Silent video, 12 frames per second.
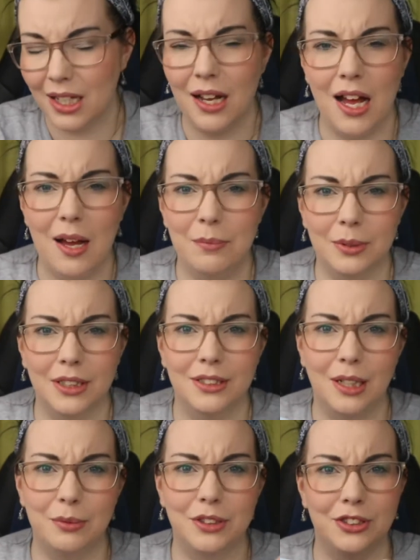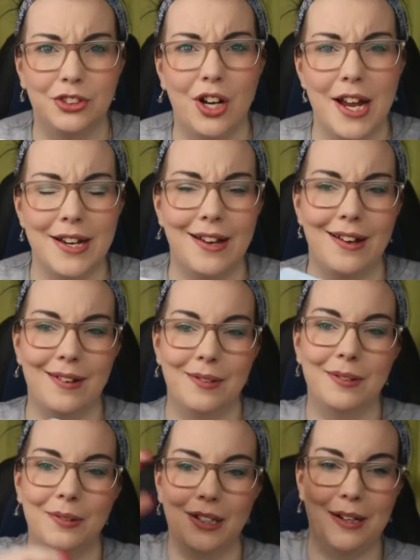because
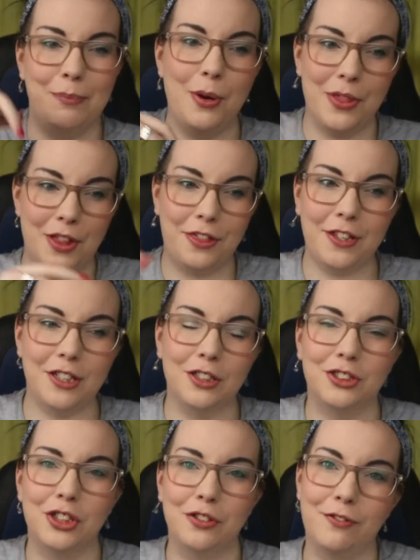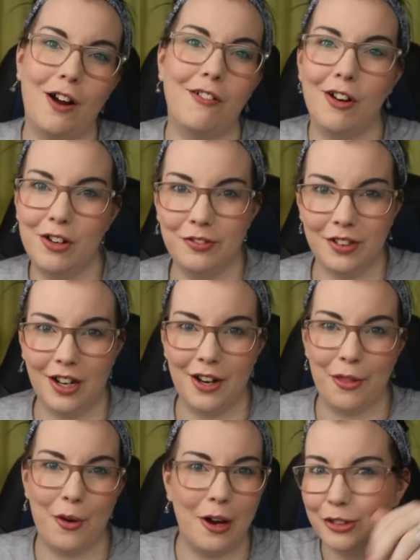I put the thicker too far over and I
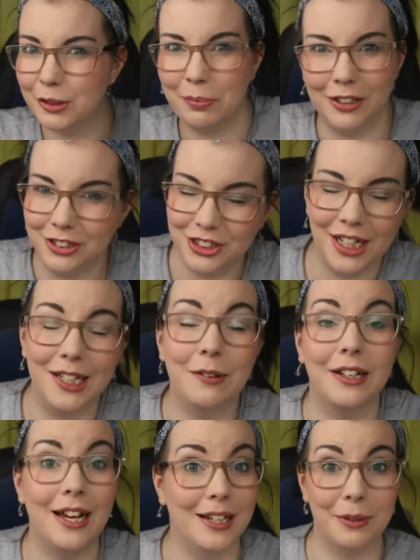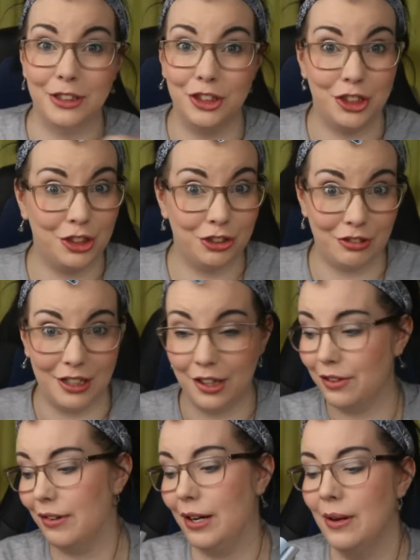thought I'll just punch anyway, and it went straight
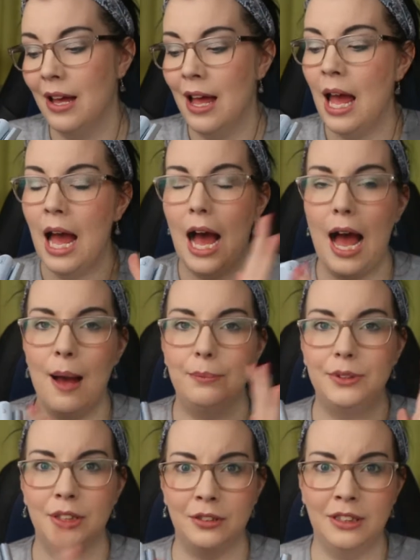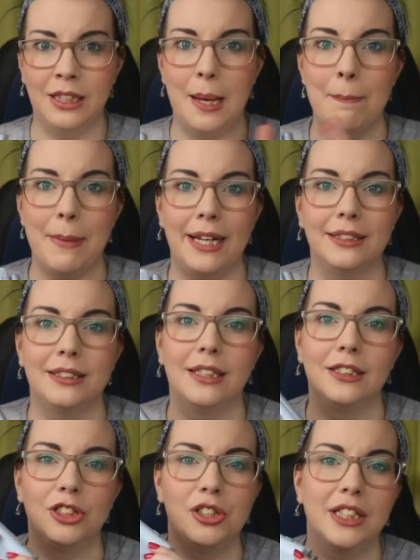through. Absolutely
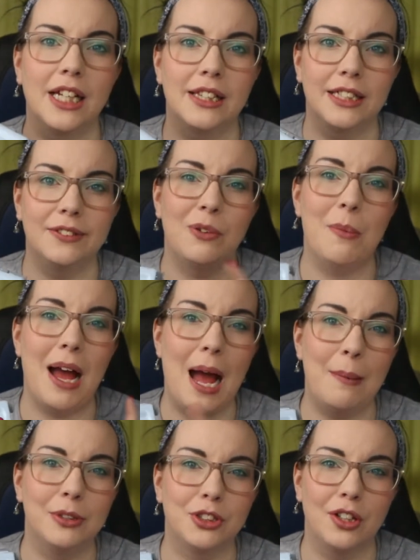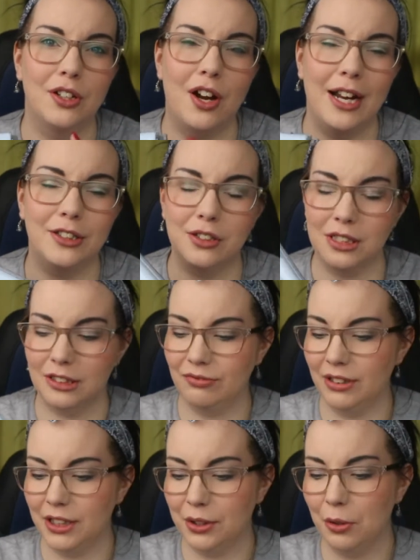amazing. You can get these from Amazon. I got this
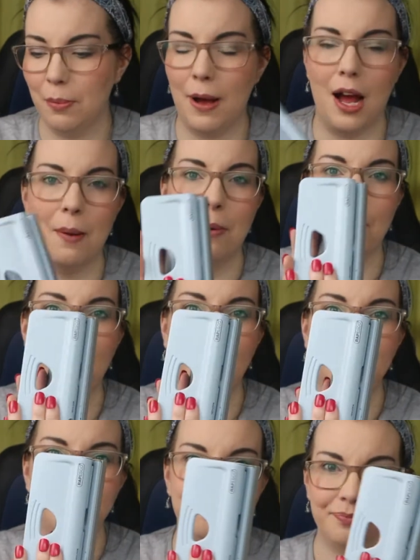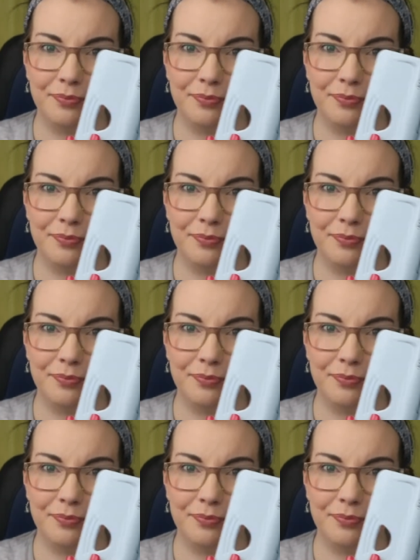really cool purple one.